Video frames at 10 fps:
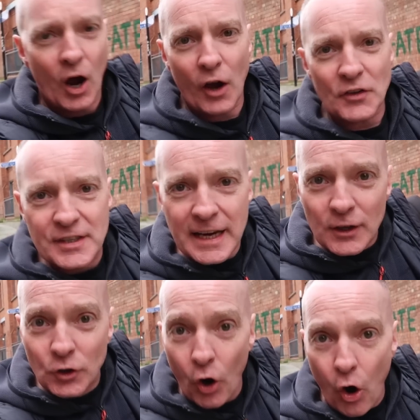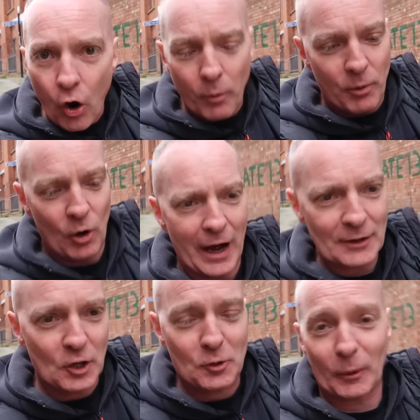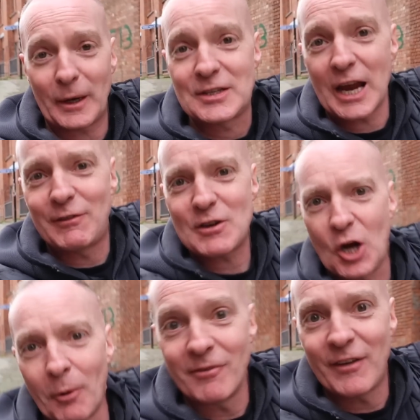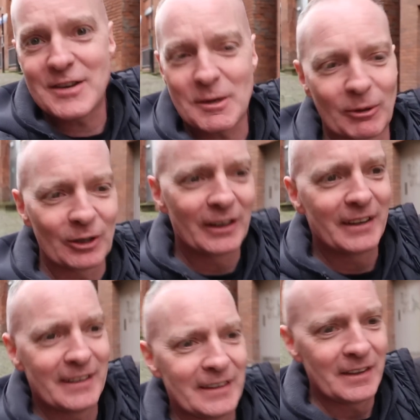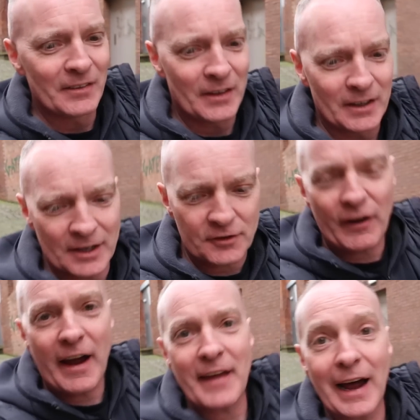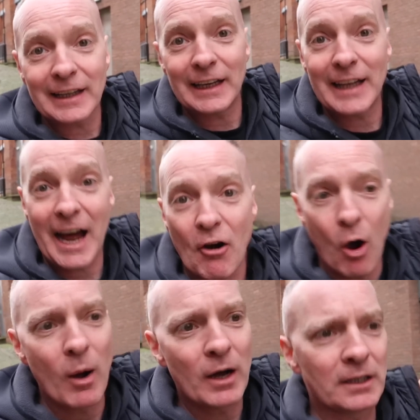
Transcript: and see the door, but I just want to see if it's coming visible. Let's find that little arrow.